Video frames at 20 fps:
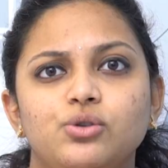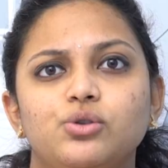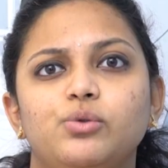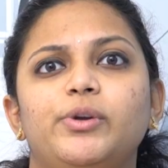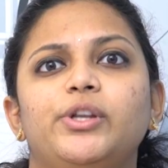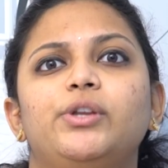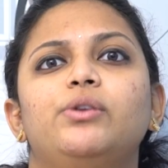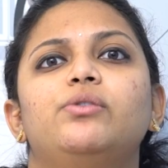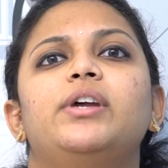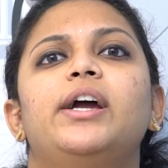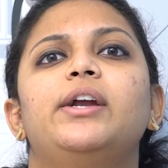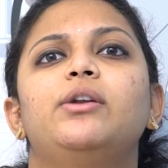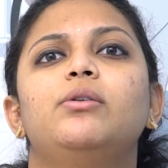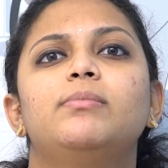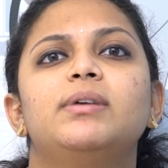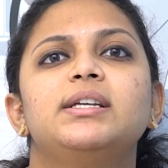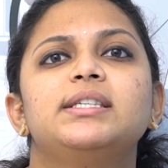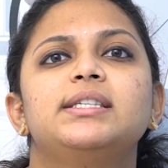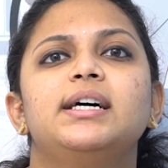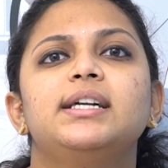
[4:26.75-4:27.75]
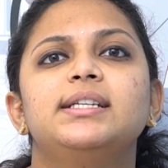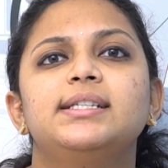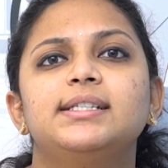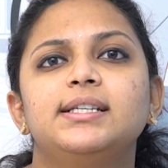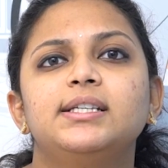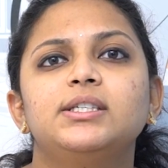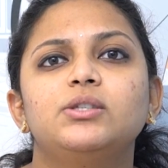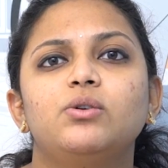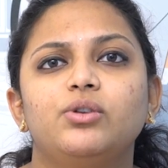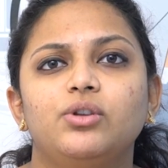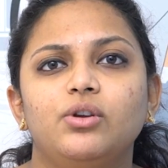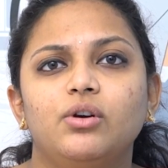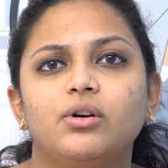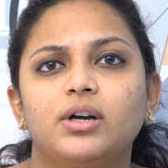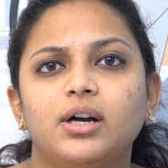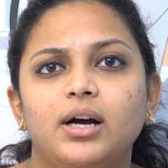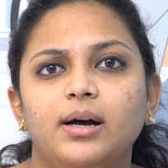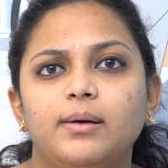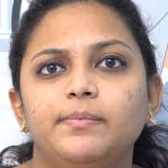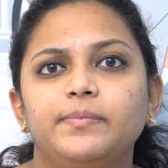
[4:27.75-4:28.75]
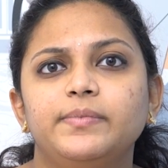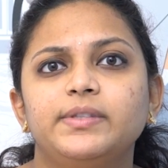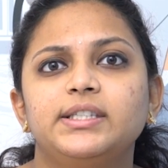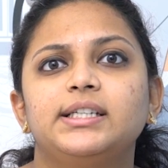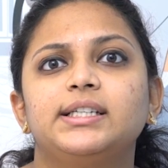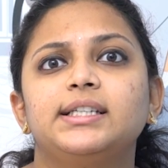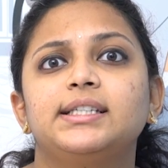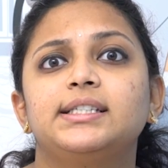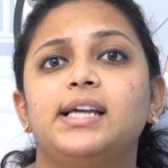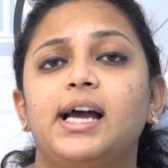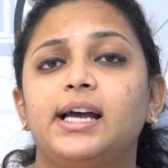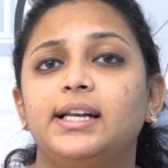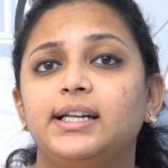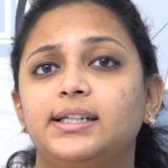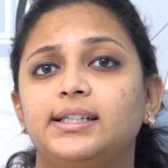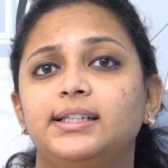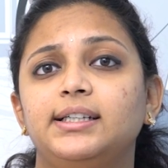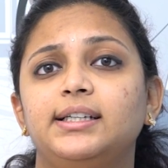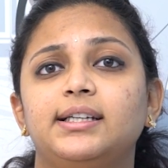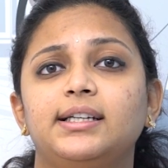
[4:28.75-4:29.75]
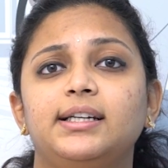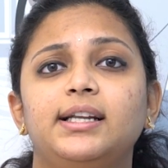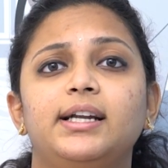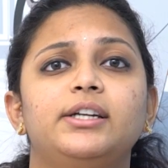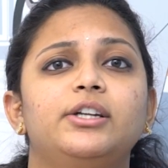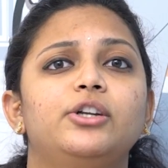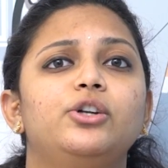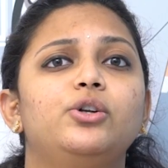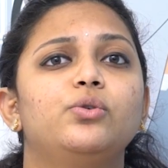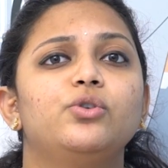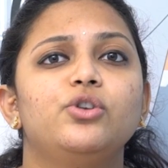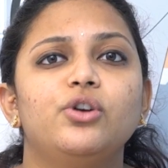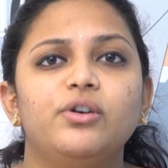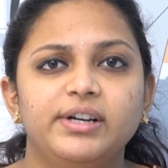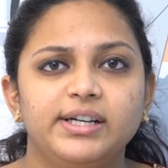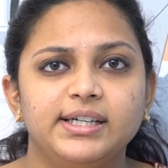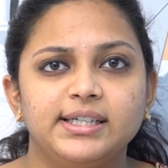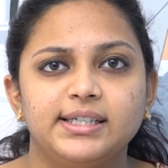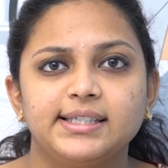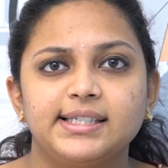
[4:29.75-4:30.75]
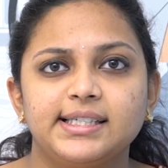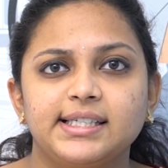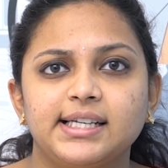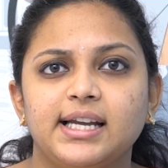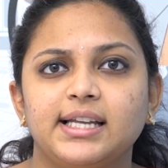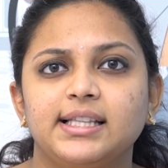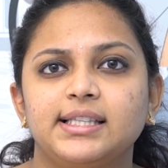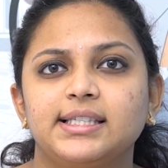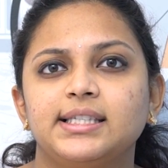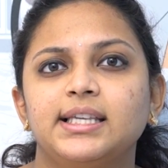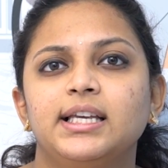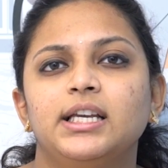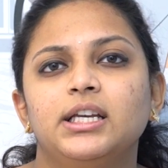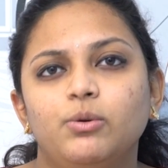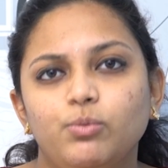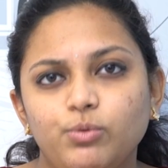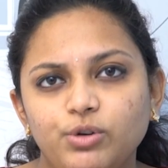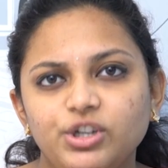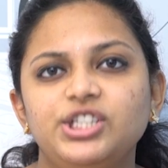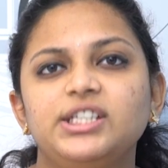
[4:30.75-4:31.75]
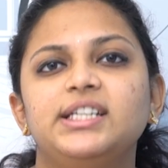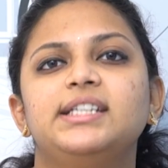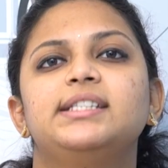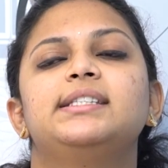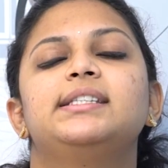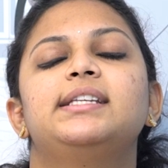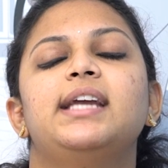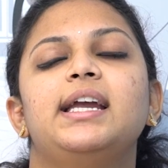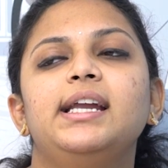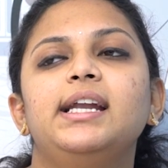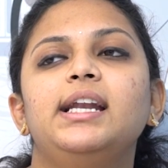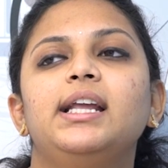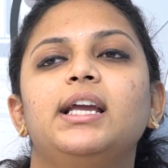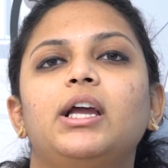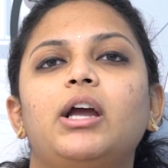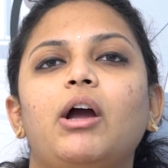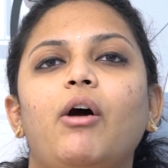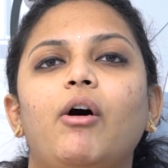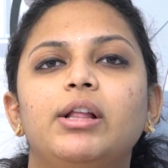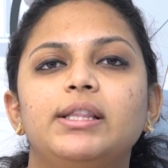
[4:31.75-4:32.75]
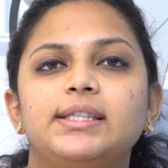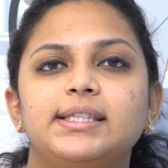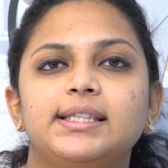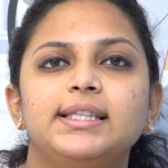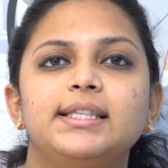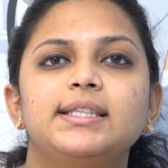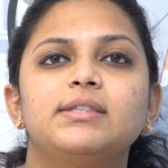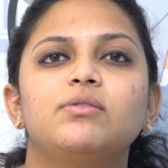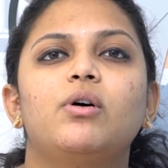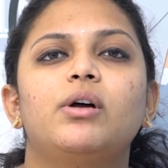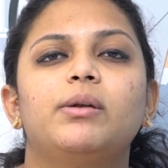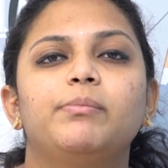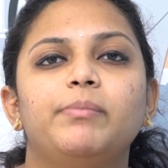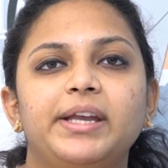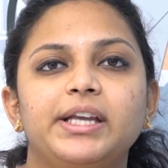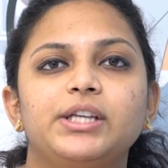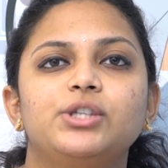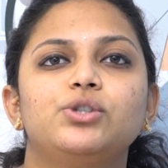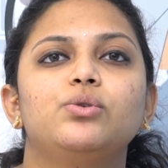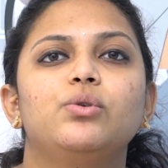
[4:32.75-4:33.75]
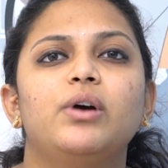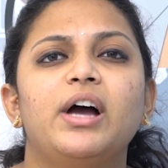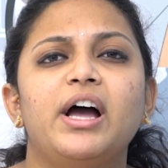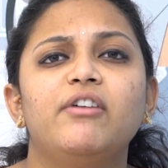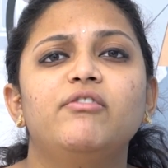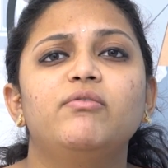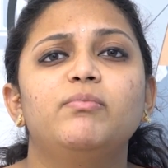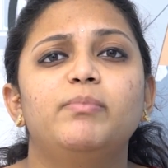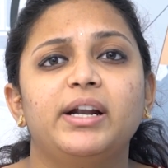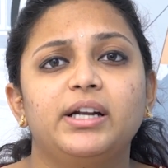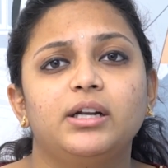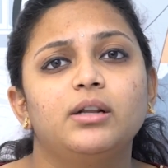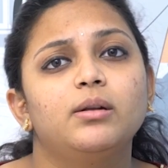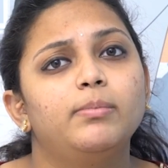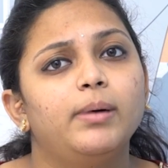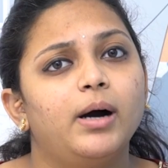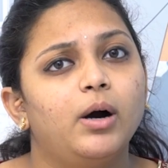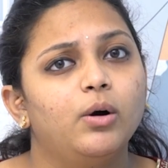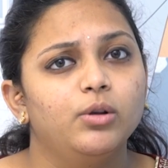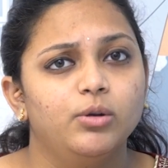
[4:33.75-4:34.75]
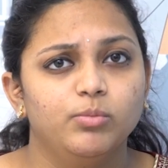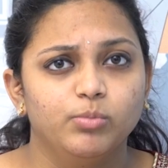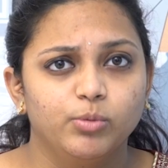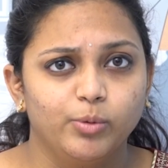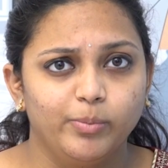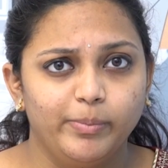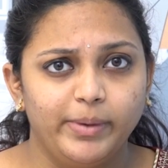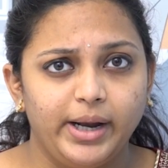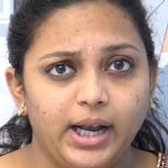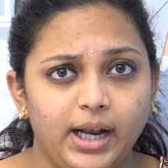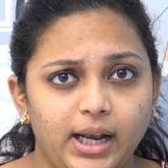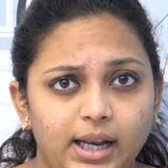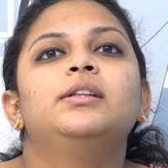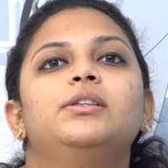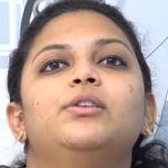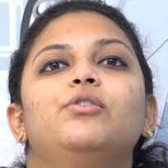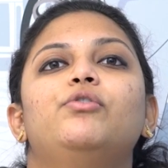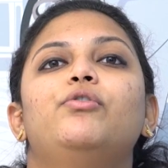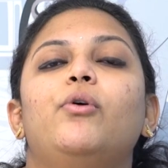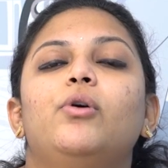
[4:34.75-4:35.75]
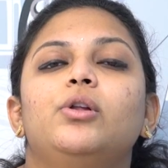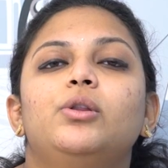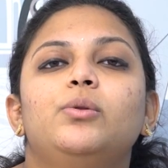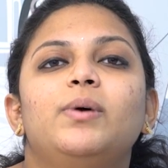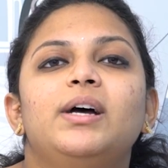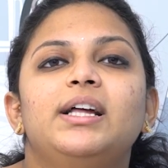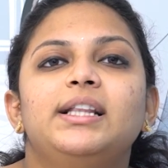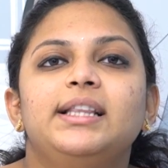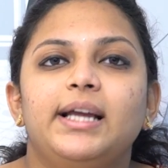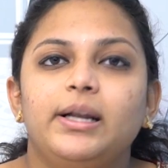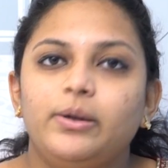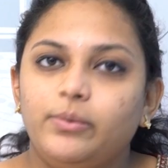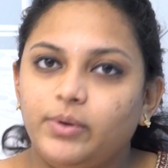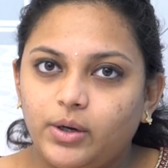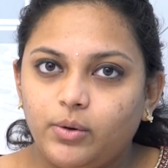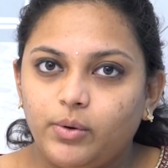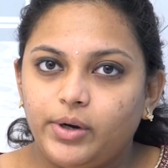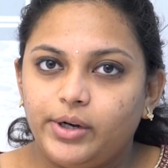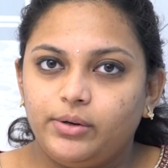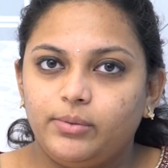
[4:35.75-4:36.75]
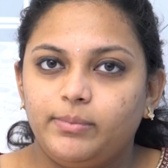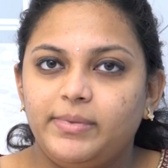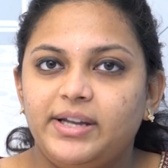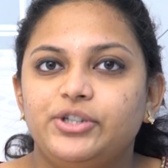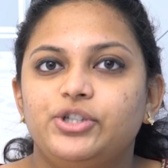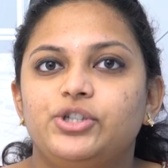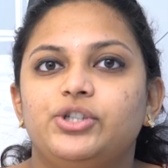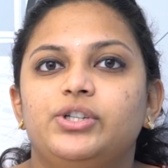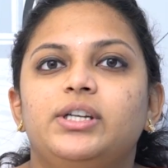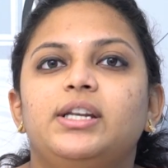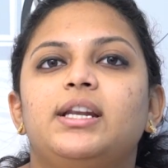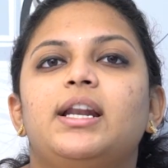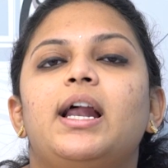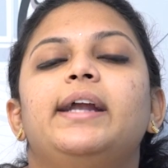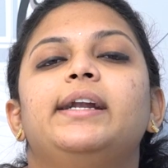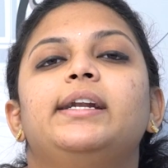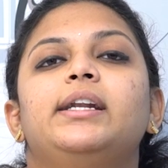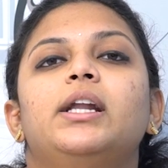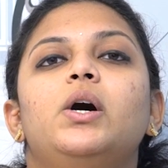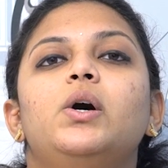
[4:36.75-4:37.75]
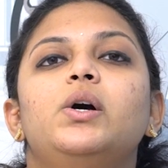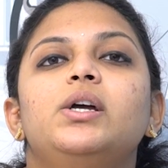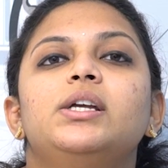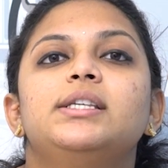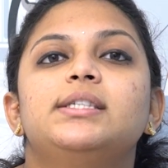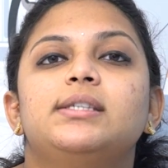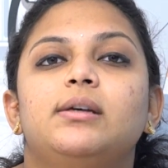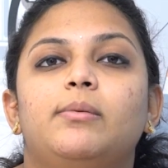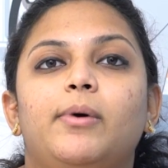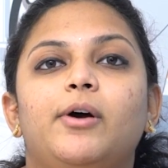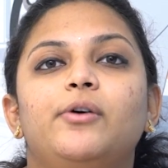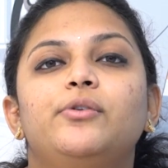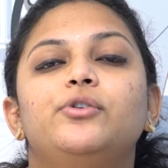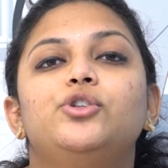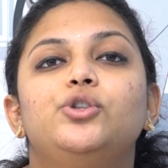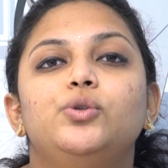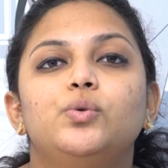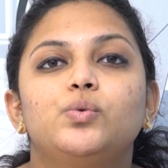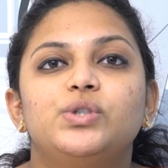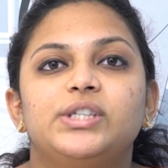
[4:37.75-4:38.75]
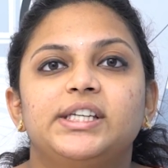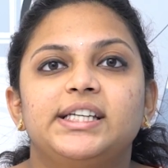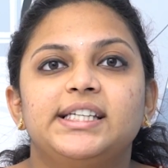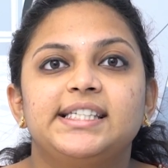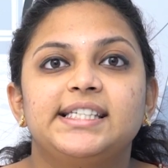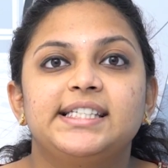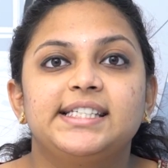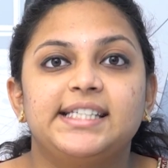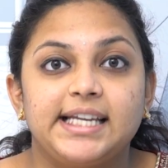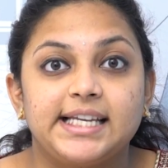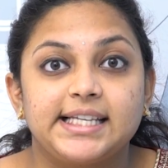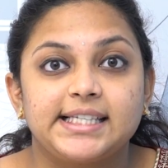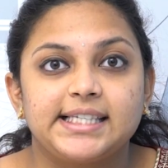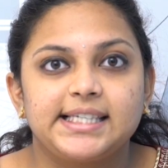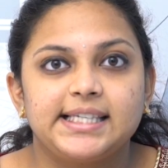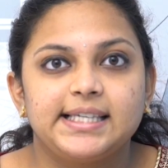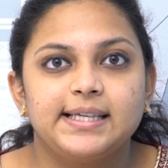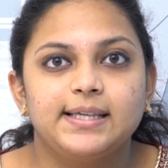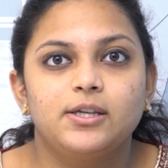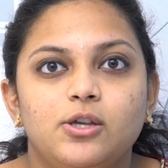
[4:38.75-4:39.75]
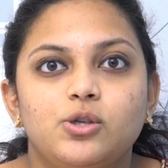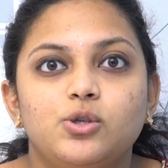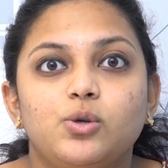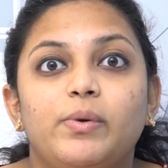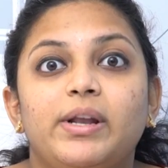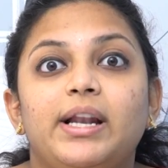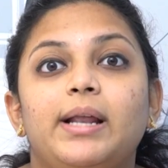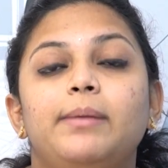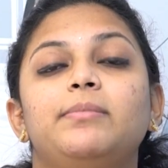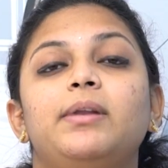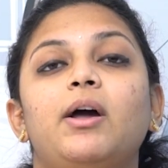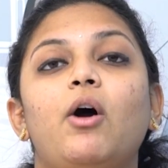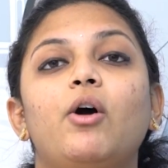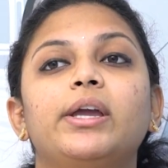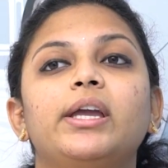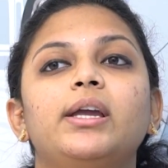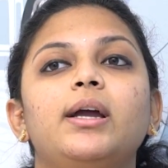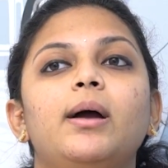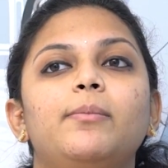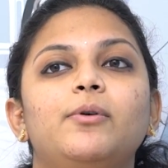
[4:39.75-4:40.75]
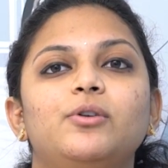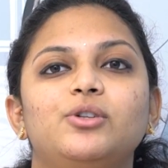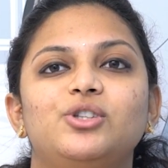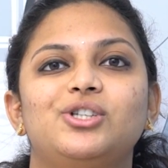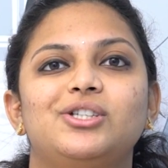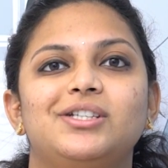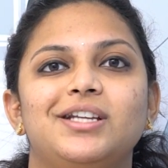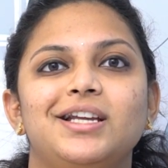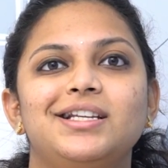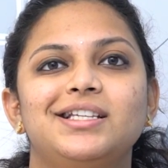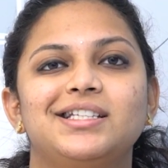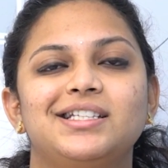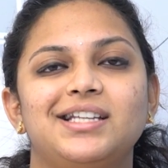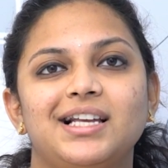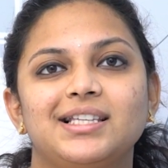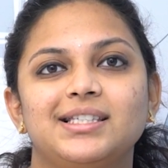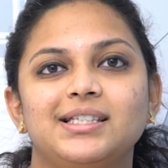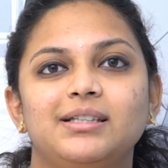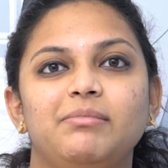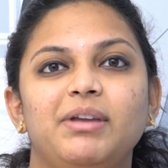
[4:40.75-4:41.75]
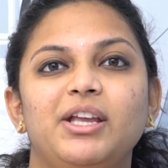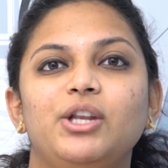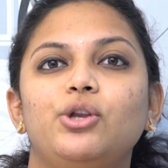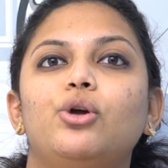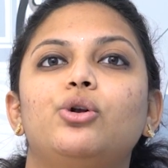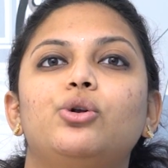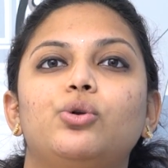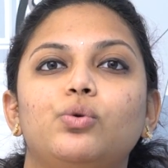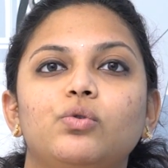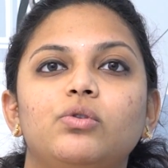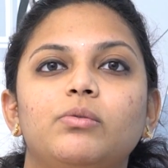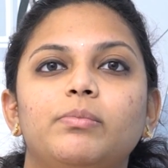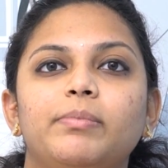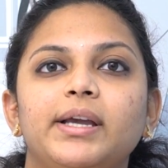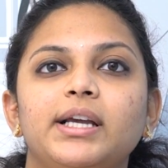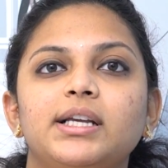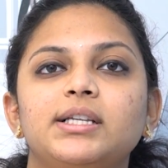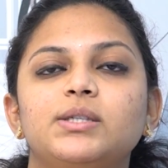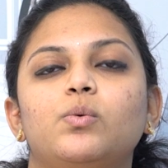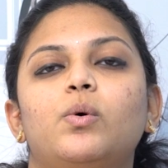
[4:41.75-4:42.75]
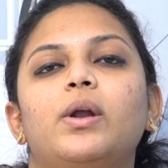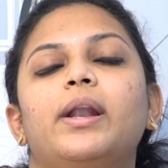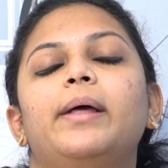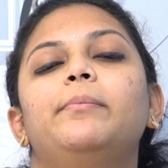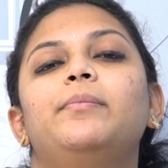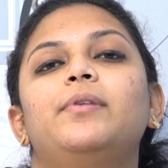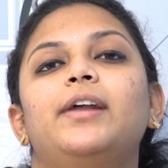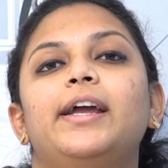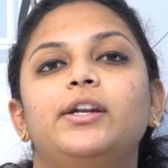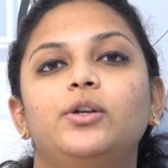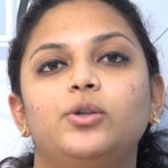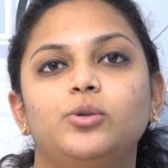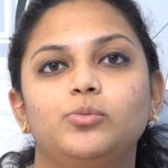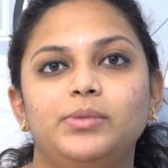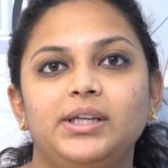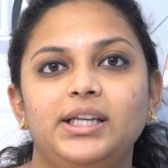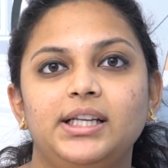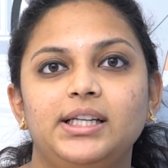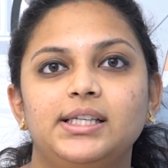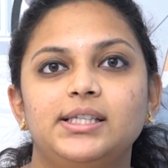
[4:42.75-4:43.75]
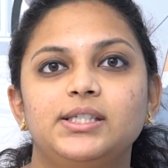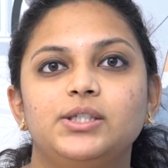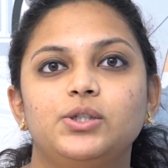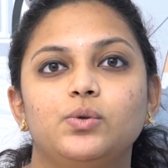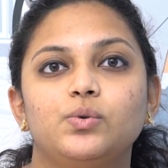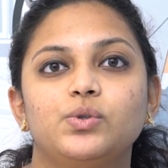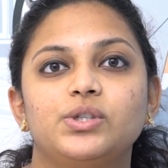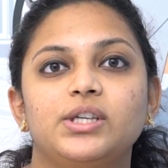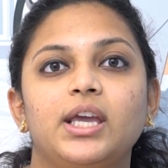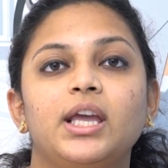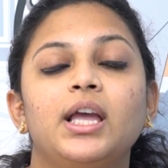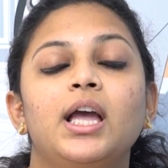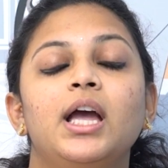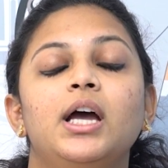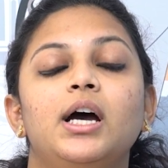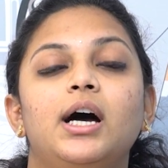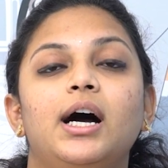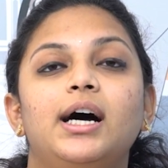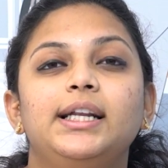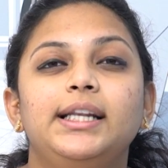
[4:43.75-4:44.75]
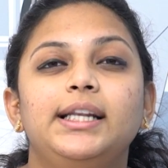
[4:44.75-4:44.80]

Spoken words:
So when you try to massage this on your gums, it is directly related to your intestines, which indeed causes or makes you have better bowel movement. The fourth one that we are going to mention right now is about using sticks. So when I'm talking about sticks, doesn't mean your toothpicks. What I'm trying to mean is using a